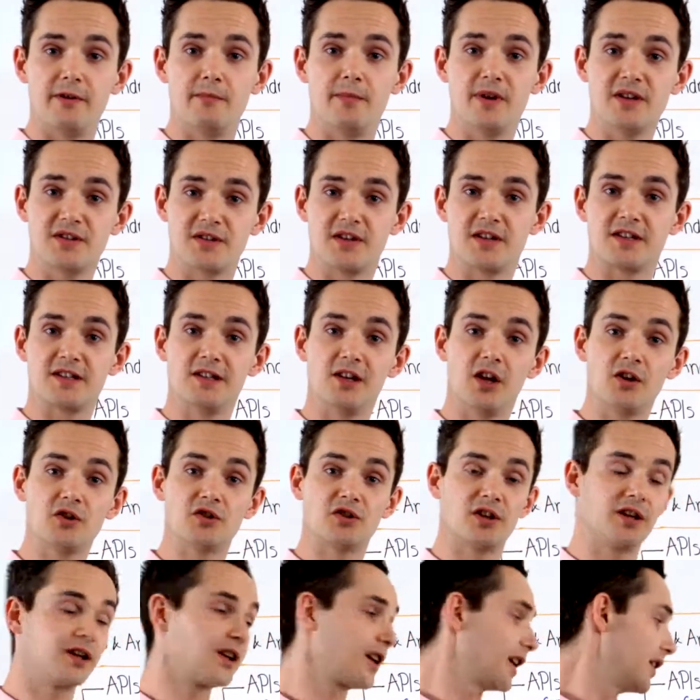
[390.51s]
business
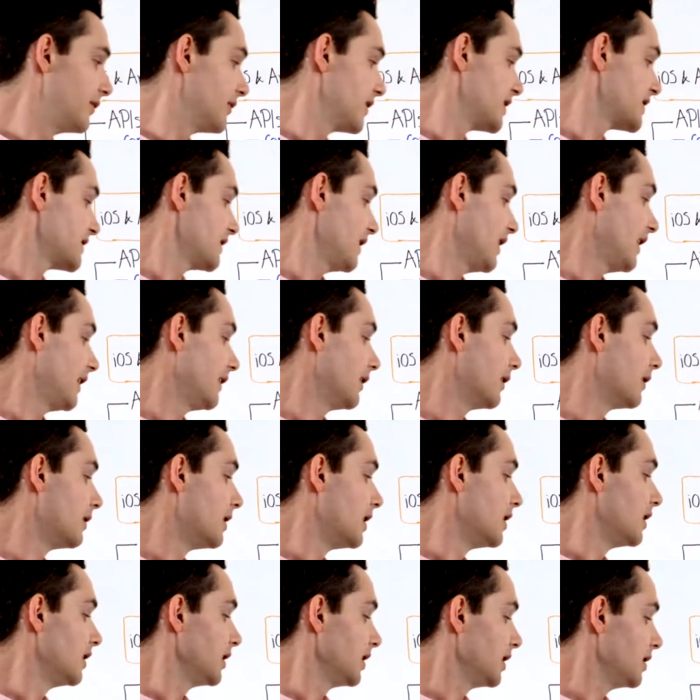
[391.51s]
logic in this layer
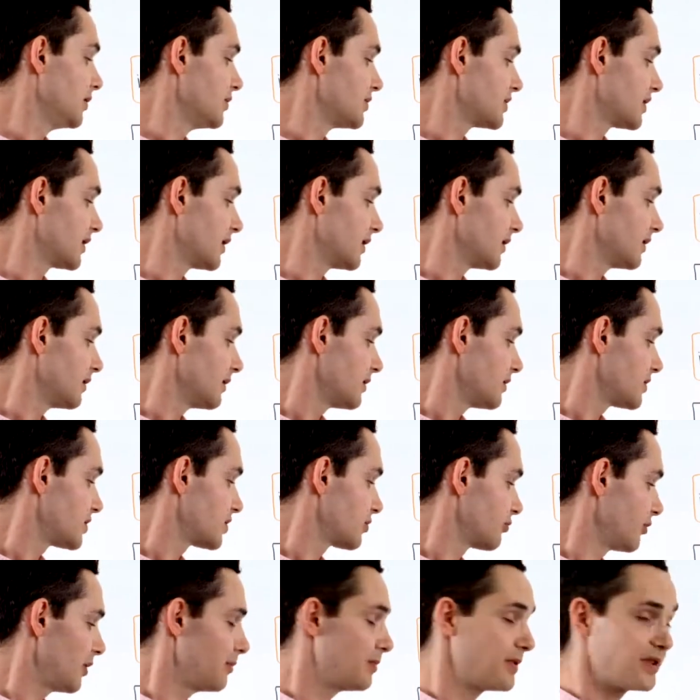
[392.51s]
using
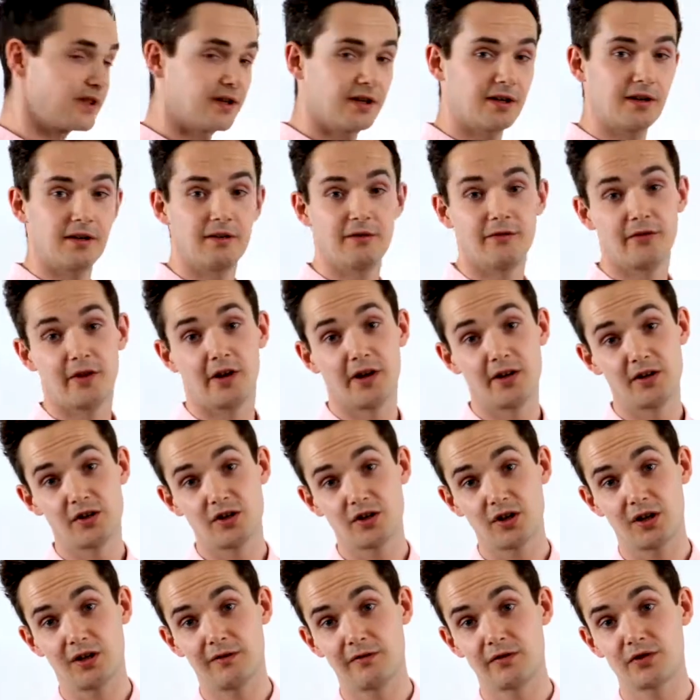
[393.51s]
scripting via
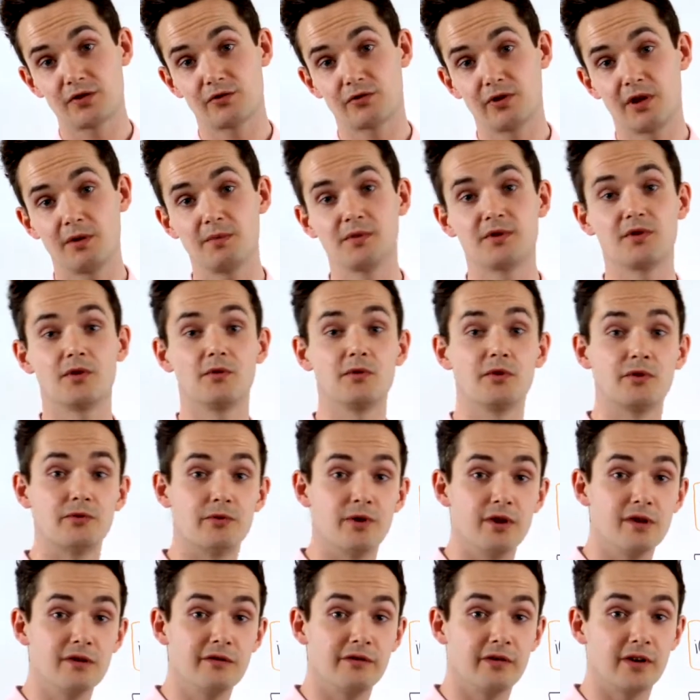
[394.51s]
JavaScript or
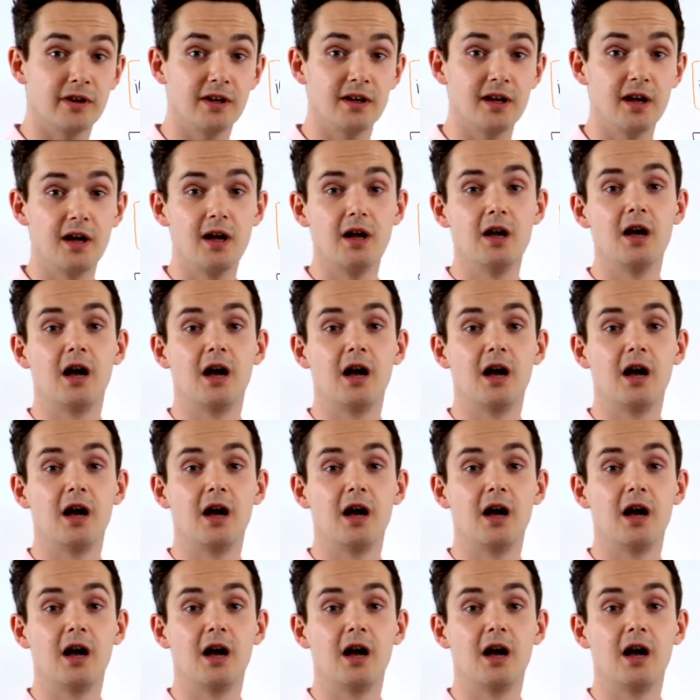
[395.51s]
Groovy,